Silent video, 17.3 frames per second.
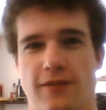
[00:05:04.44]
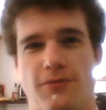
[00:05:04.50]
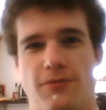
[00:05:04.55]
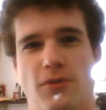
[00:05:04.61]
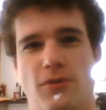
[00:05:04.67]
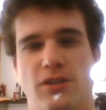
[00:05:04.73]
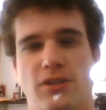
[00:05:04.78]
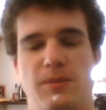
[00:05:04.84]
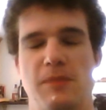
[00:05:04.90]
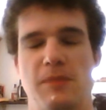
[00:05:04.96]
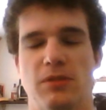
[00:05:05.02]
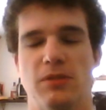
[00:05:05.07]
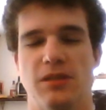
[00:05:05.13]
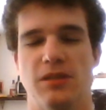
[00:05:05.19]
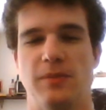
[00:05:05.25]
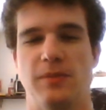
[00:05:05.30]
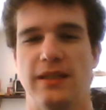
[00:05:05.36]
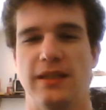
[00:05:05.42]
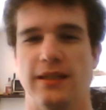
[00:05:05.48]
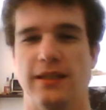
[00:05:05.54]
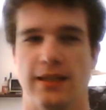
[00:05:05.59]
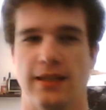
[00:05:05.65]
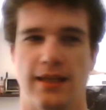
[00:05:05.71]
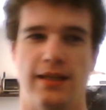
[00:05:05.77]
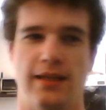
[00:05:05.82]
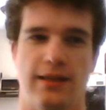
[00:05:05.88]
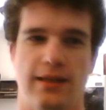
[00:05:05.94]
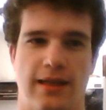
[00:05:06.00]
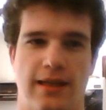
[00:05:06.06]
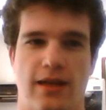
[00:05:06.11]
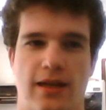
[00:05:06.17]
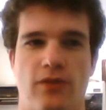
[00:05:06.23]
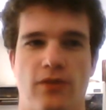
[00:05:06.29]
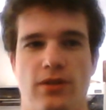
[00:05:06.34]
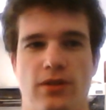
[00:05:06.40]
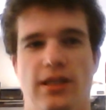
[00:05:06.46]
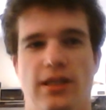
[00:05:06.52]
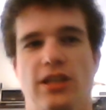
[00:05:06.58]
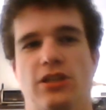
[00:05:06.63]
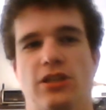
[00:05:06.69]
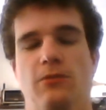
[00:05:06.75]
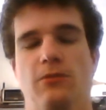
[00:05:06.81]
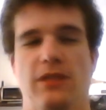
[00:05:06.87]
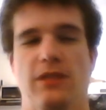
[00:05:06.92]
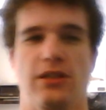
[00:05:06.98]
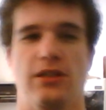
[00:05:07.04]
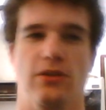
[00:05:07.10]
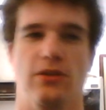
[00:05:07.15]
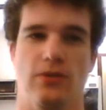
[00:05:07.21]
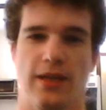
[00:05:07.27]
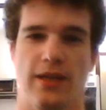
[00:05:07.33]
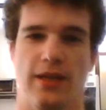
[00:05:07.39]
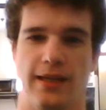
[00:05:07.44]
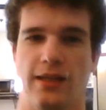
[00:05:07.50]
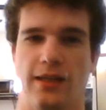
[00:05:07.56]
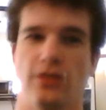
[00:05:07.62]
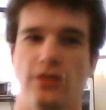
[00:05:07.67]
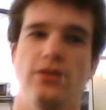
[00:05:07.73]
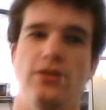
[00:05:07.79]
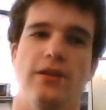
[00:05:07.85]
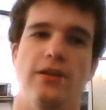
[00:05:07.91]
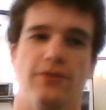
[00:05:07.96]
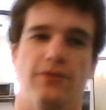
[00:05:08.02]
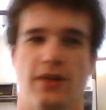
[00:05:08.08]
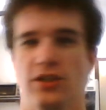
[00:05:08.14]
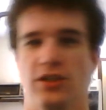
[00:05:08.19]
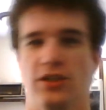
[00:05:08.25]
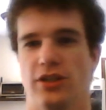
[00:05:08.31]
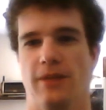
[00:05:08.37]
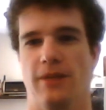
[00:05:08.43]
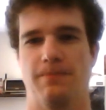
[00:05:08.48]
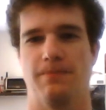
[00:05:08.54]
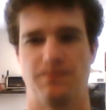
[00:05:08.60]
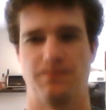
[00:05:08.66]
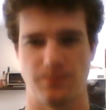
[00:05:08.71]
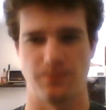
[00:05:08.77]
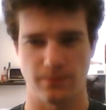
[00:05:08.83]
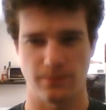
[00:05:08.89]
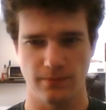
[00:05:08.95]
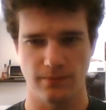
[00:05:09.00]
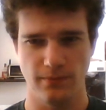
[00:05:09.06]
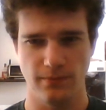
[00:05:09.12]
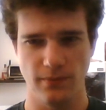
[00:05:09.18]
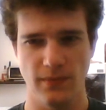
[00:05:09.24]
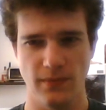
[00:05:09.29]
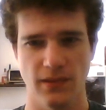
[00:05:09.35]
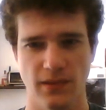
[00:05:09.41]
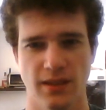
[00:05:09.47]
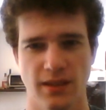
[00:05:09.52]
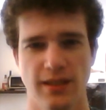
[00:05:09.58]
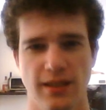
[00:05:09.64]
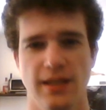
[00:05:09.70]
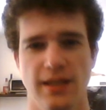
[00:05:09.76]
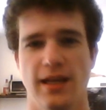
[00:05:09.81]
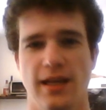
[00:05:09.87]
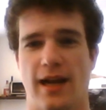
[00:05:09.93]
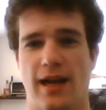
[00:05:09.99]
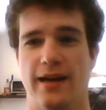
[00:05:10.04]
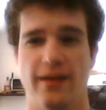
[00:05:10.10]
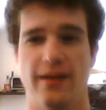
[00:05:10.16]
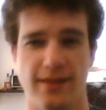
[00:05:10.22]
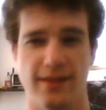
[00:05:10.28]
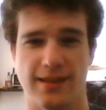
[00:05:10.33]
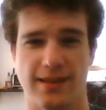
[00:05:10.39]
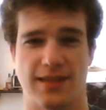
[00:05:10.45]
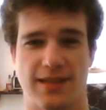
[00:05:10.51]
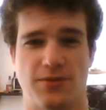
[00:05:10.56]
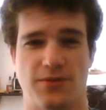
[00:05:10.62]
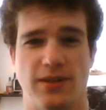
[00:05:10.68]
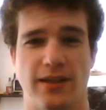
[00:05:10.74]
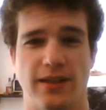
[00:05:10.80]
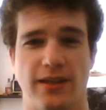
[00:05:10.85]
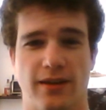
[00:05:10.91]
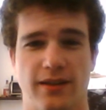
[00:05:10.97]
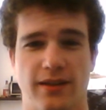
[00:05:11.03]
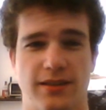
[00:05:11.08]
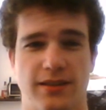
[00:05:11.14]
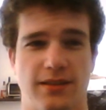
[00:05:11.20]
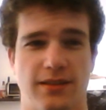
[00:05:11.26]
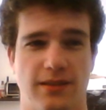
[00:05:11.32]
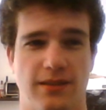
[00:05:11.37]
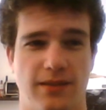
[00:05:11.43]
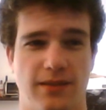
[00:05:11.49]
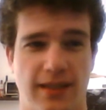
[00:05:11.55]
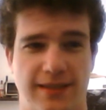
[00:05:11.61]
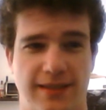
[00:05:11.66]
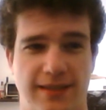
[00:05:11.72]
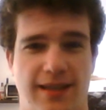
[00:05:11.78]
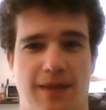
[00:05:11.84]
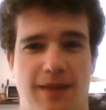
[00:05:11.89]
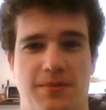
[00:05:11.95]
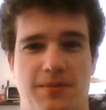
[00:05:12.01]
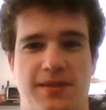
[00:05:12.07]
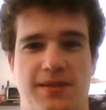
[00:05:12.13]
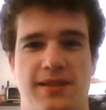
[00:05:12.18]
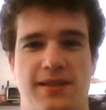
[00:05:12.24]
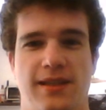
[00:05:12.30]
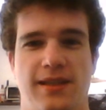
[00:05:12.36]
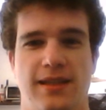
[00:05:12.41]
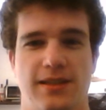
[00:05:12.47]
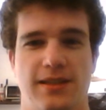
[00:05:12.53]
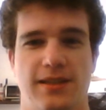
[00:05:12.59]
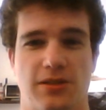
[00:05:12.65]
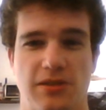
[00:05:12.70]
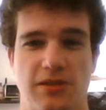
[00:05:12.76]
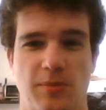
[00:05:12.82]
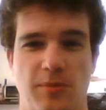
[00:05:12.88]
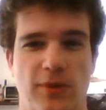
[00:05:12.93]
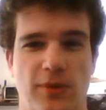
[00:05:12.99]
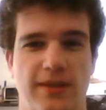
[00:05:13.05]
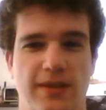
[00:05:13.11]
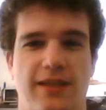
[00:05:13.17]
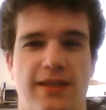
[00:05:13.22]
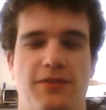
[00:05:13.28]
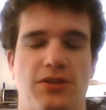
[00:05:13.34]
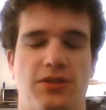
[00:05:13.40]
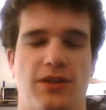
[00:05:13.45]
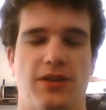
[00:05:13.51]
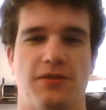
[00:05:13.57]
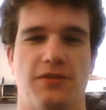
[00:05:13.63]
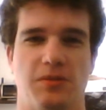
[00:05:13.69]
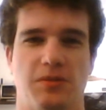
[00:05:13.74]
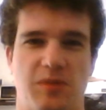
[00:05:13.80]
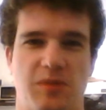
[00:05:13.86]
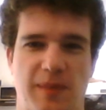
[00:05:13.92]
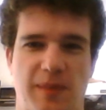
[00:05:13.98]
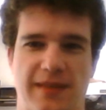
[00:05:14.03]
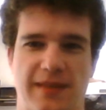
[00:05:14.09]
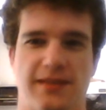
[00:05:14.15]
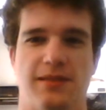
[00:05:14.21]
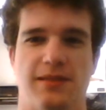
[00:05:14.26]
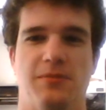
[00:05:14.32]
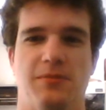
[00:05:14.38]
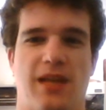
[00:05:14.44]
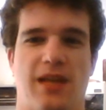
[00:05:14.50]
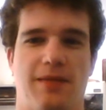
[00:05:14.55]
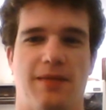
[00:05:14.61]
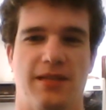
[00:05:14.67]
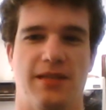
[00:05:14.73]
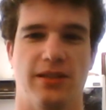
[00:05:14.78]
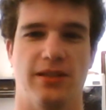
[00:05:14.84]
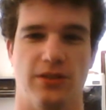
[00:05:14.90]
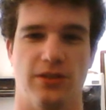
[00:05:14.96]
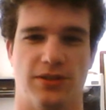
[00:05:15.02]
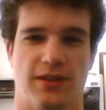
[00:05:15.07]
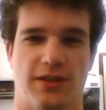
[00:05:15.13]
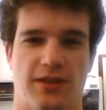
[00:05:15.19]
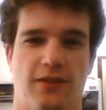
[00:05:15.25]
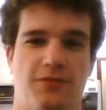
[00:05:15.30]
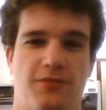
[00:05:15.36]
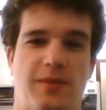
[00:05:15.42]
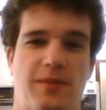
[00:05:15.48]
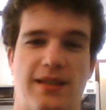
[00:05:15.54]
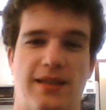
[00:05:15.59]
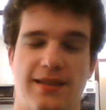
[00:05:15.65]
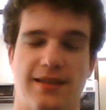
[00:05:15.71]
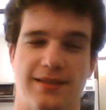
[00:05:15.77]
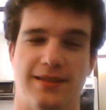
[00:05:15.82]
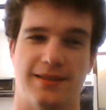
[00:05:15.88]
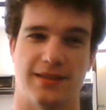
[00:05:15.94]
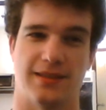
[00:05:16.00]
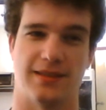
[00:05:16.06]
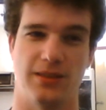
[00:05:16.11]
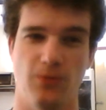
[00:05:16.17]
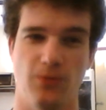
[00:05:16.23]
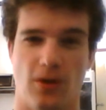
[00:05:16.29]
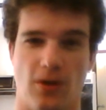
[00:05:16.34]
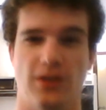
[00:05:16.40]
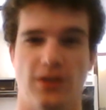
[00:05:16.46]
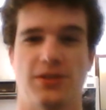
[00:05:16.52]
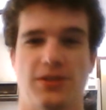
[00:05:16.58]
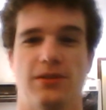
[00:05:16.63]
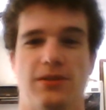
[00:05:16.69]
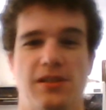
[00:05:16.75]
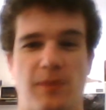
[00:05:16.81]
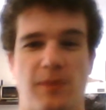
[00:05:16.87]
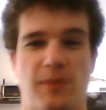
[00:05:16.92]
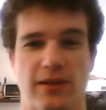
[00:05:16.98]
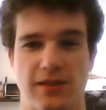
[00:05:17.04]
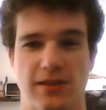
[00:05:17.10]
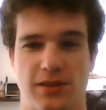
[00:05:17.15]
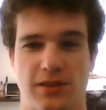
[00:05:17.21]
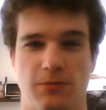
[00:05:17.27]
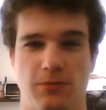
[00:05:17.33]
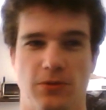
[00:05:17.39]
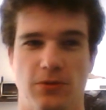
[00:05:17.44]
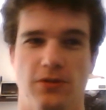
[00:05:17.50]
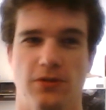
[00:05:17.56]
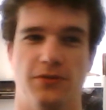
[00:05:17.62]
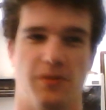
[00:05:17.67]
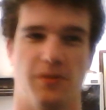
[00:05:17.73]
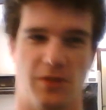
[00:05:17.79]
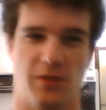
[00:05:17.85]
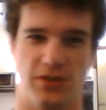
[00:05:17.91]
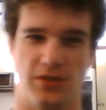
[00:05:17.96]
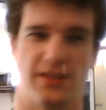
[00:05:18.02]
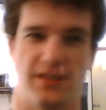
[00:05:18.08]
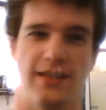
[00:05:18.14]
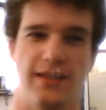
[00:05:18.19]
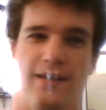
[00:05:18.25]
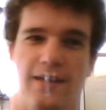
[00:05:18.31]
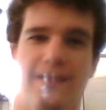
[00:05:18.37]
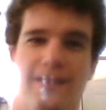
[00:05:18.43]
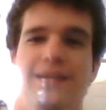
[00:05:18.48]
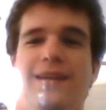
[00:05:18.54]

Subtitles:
force people to be in like a relation with you, like including friendship. I know that that's really hard to accept, so it's important to give yourself some space and some time to heal yourself because you also experienced a wound from your sin.